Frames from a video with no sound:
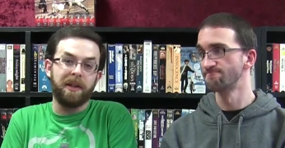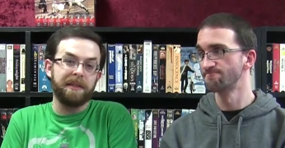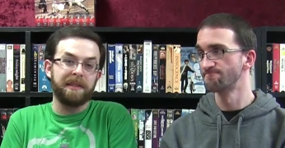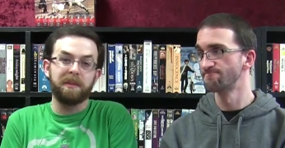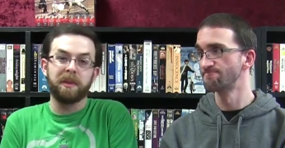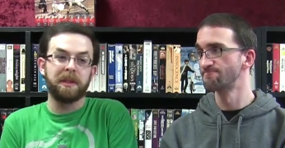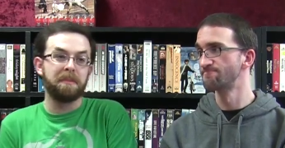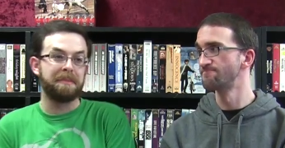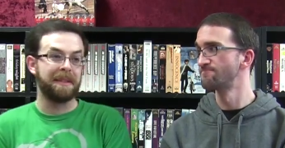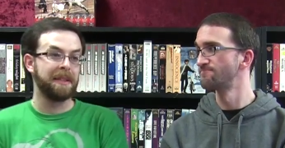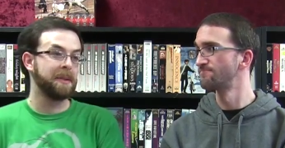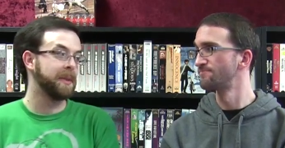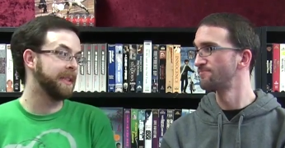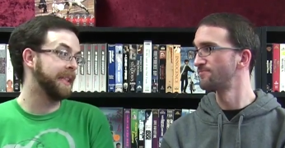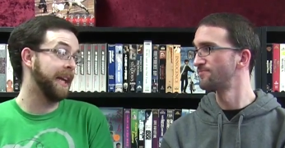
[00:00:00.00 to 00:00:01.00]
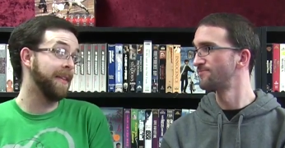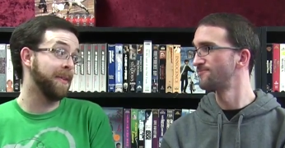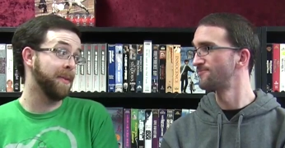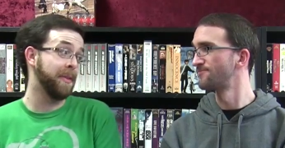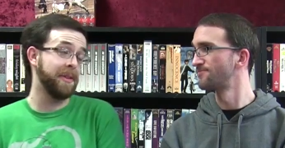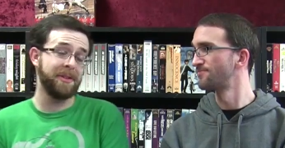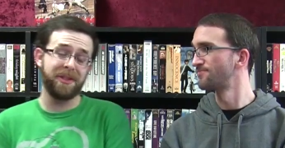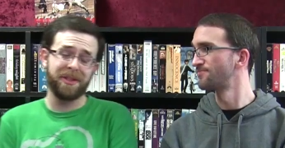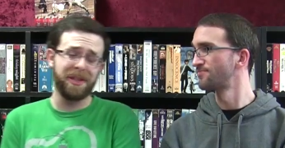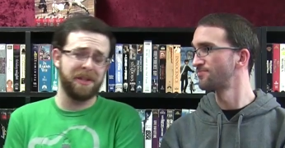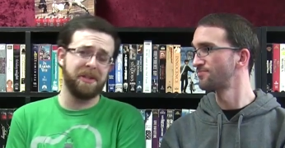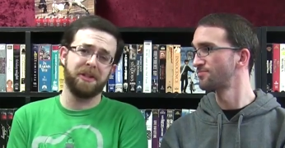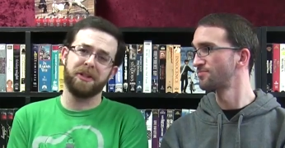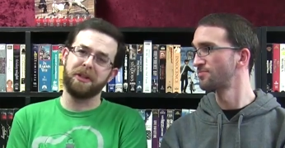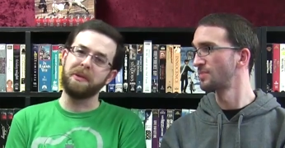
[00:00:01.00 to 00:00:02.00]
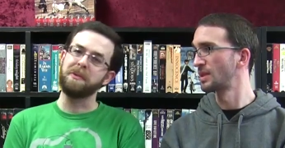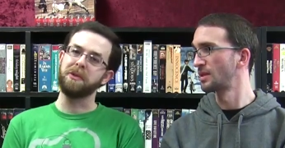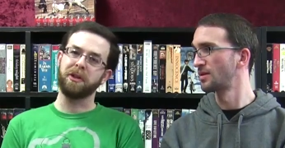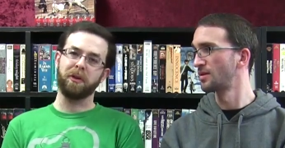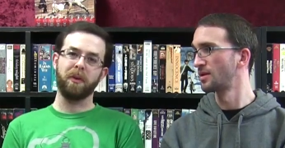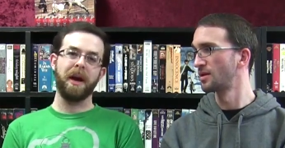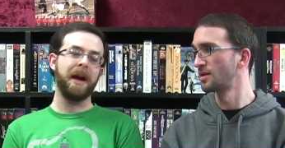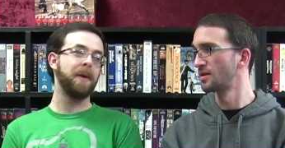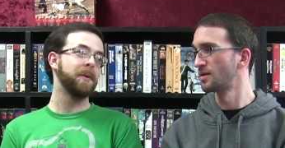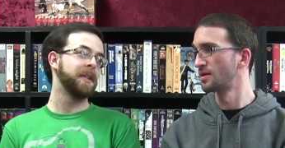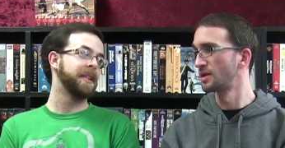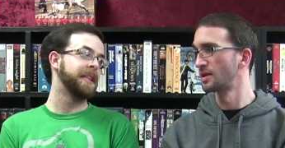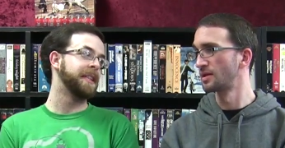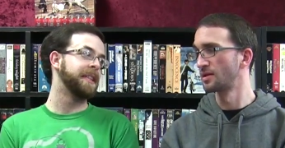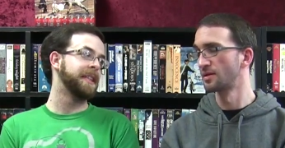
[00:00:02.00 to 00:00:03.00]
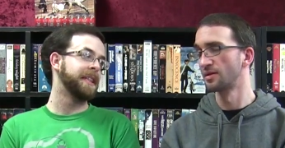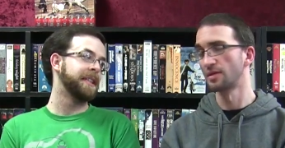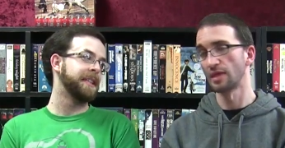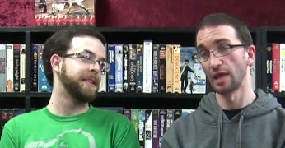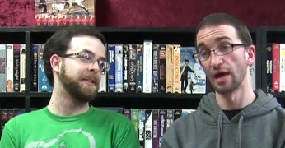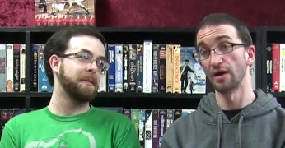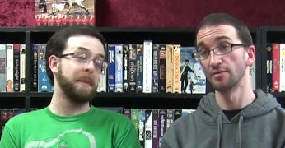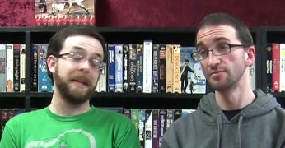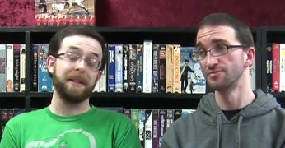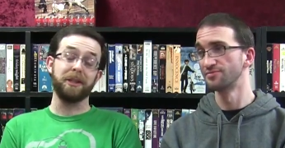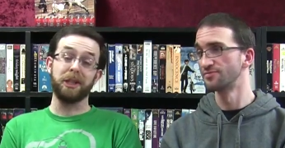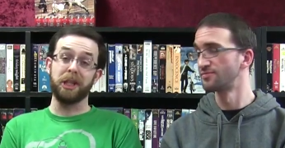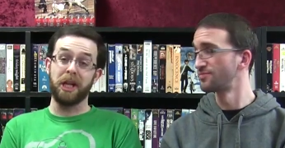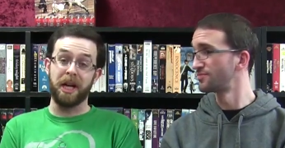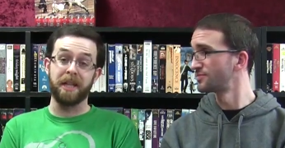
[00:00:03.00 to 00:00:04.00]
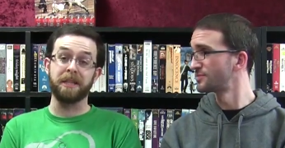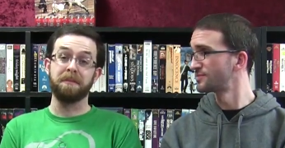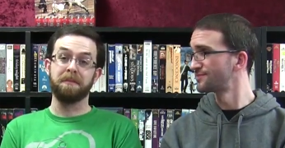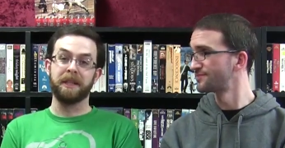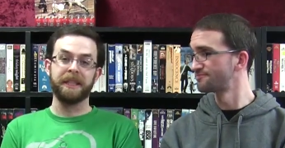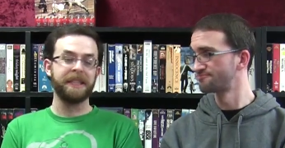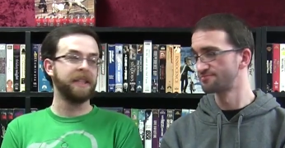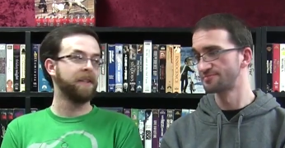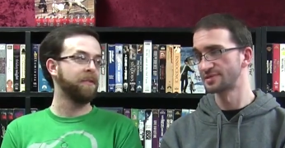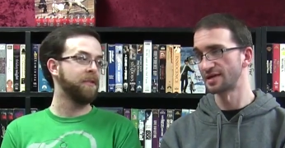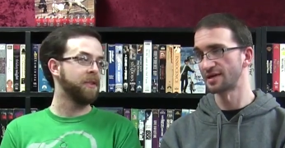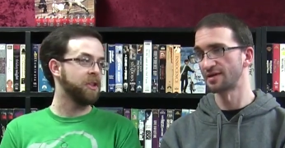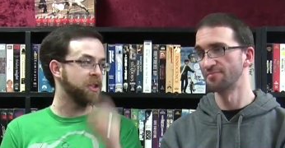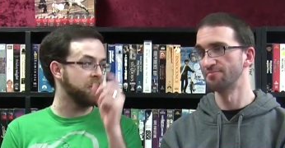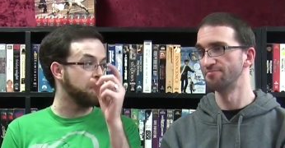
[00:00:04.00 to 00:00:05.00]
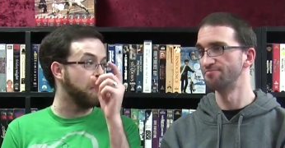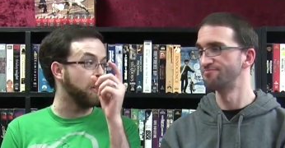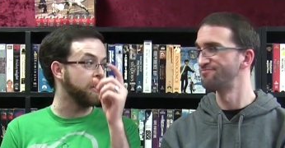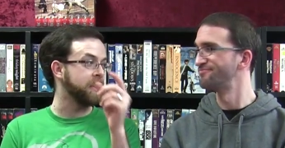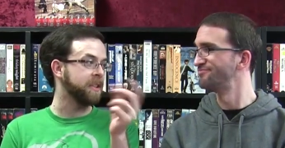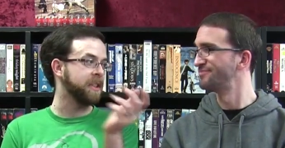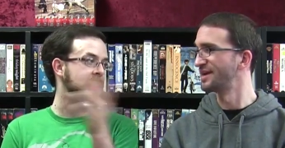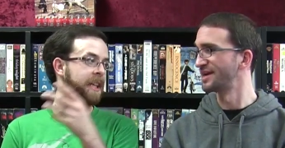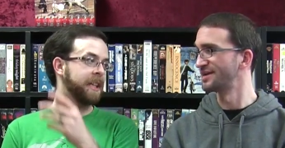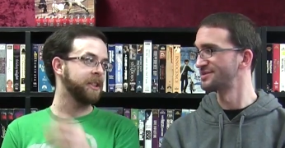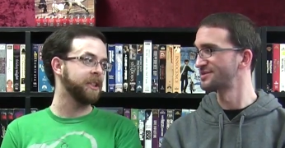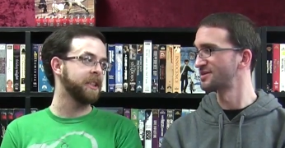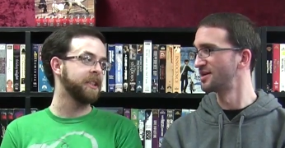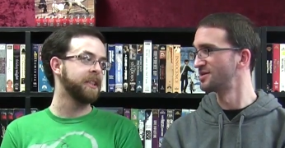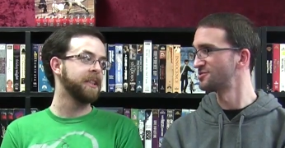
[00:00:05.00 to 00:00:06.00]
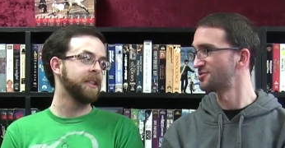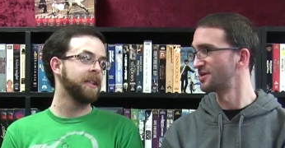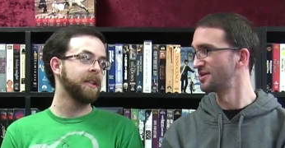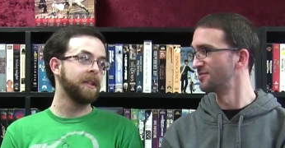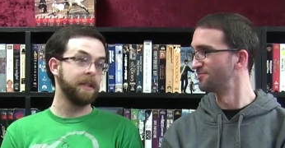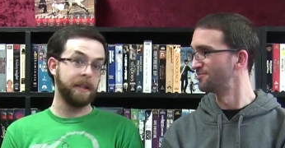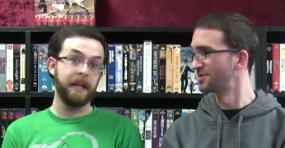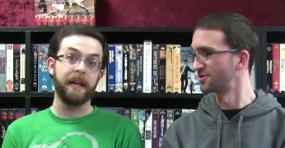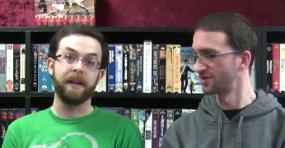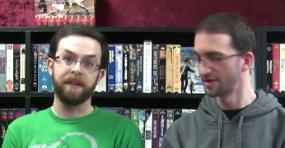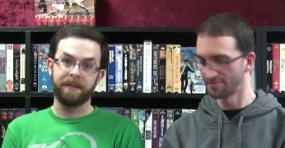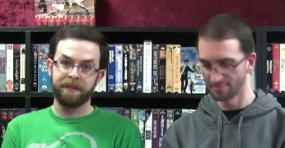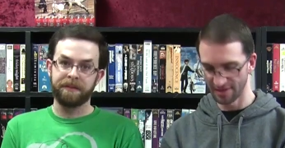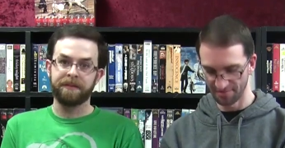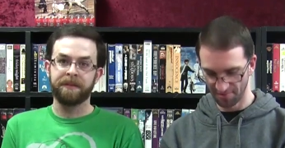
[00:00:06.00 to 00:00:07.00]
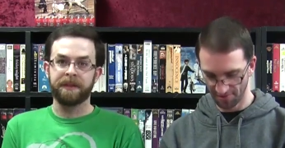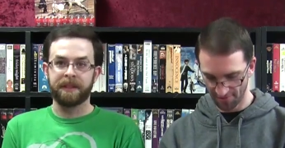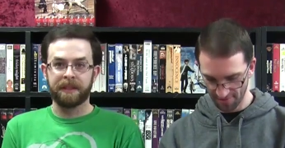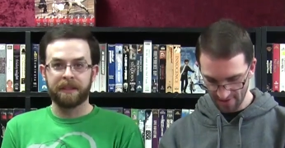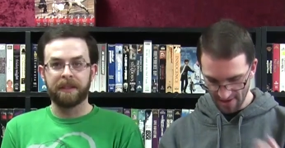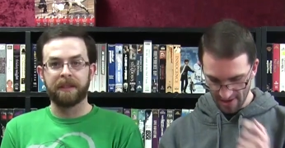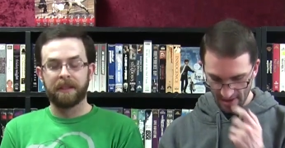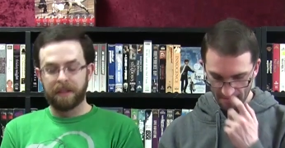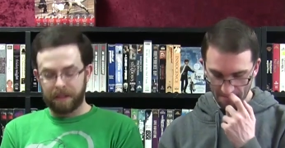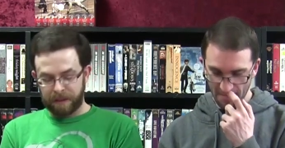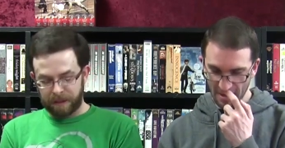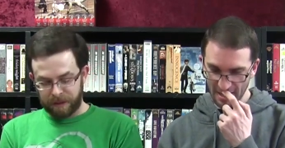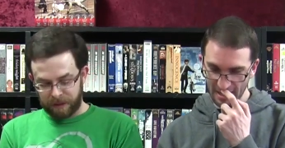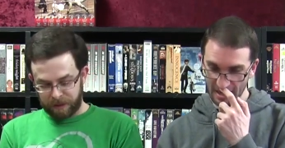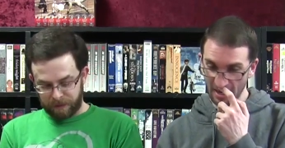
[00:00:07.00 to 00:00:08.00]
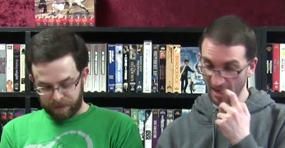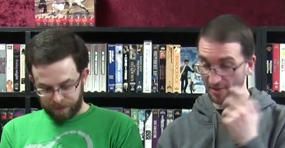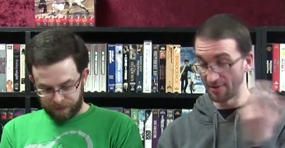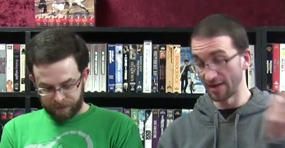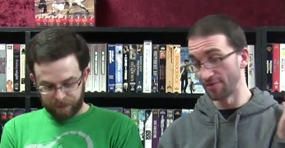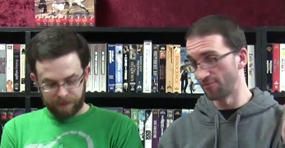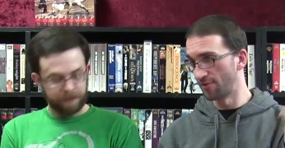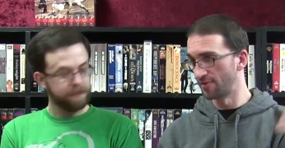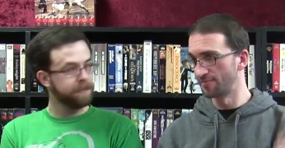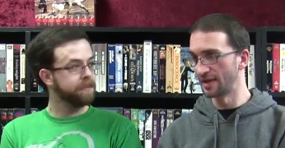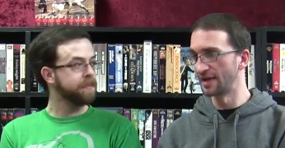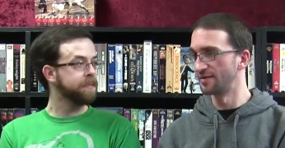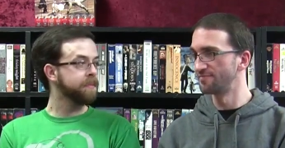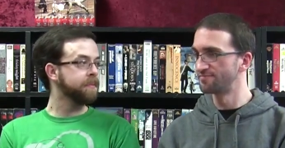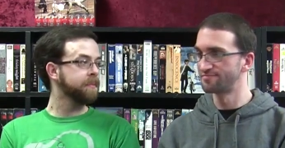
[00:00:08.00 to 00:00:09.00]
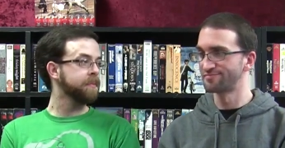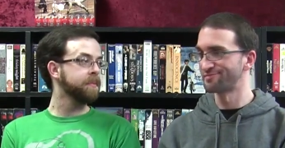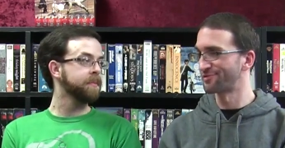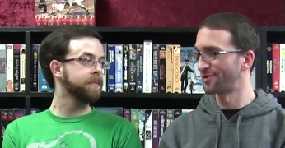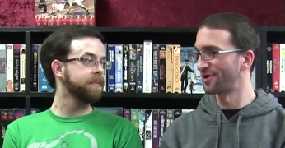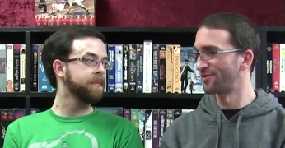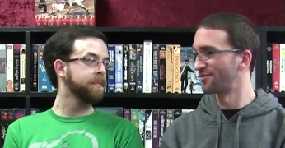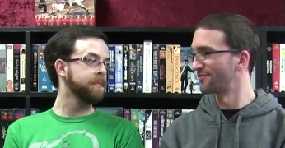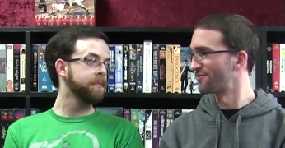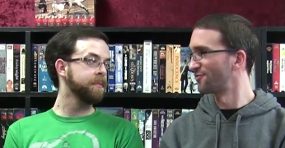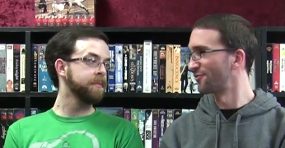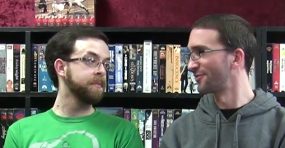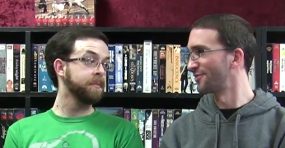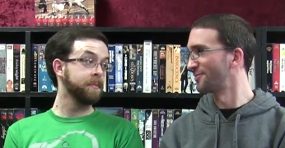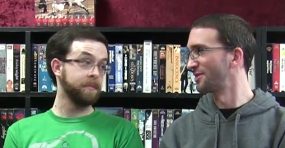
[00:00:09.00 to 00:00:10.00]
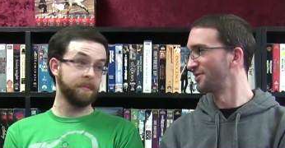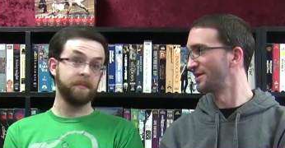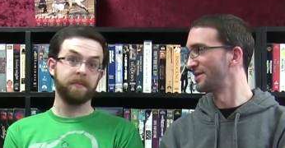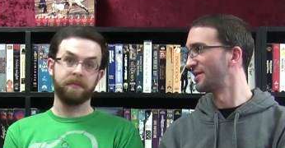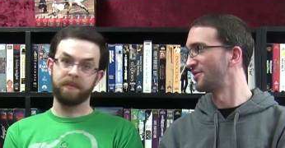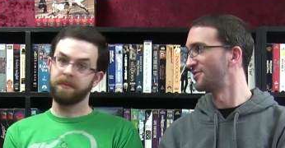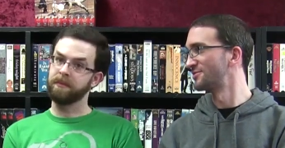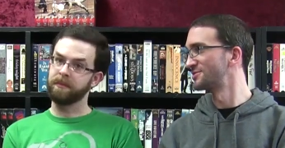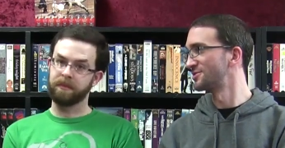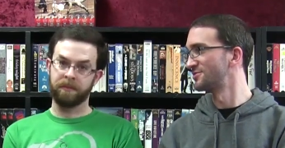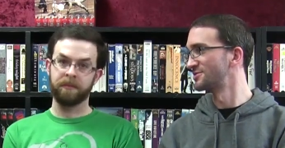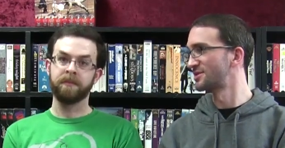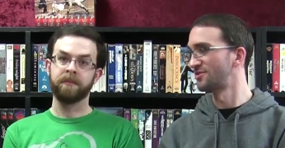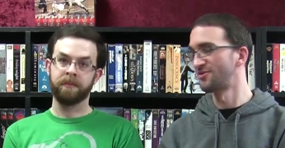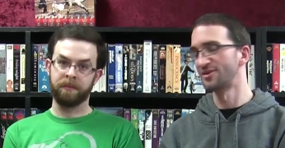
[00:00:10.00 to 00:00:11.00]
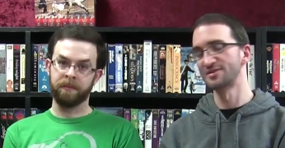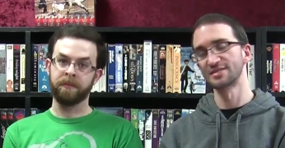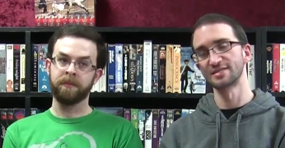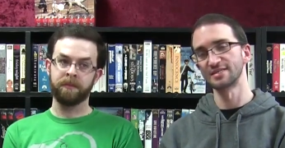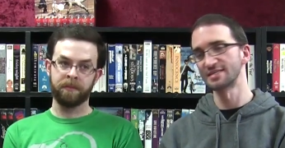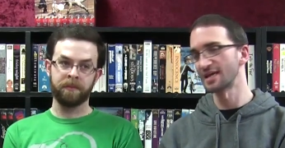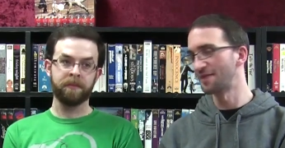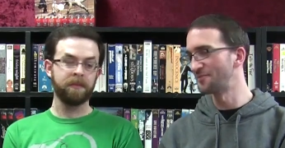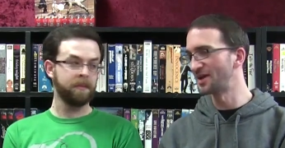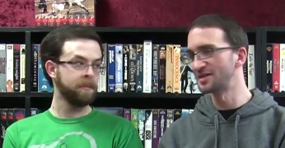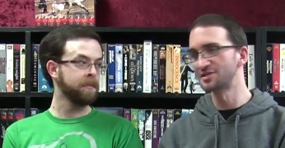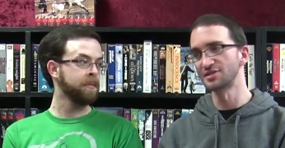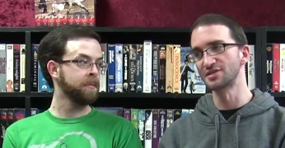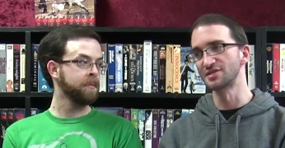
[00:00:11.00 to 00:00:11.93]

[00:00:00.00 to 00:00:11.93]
Speaker 1: Hollywood and Bollywood together. There's such a huge crowd in India that yeah. you can make a lot of money off Second of the smallest biggest connection.
Speaker 2: country billion yeah. people. But yeah, I mean it made 300 400 million dollars, so it was clear a success. I mean it's